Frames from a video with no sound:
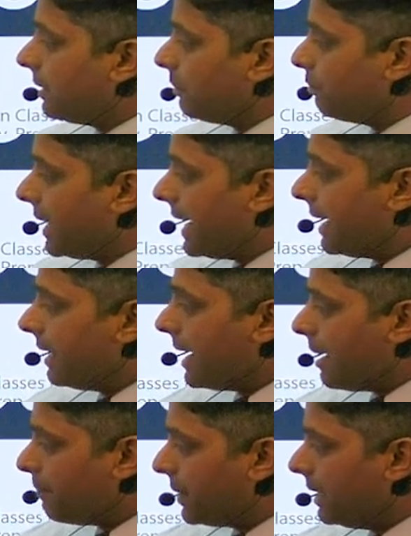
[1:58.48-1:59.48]
by
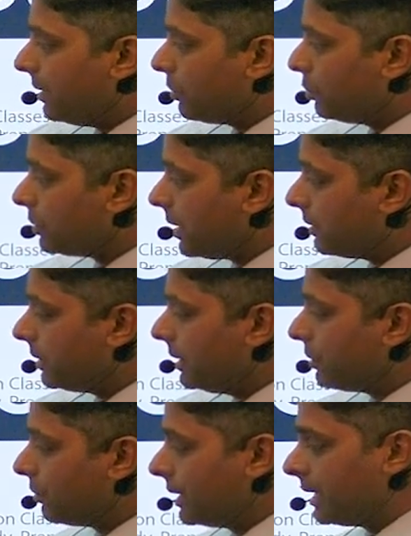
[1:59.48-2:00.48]
April
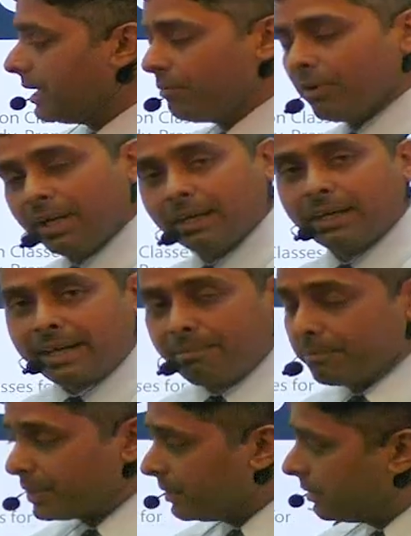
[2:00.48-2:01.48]
2021
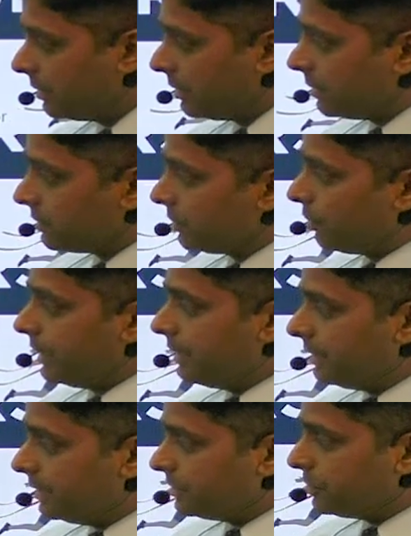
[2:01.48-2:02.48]
attempt. So in this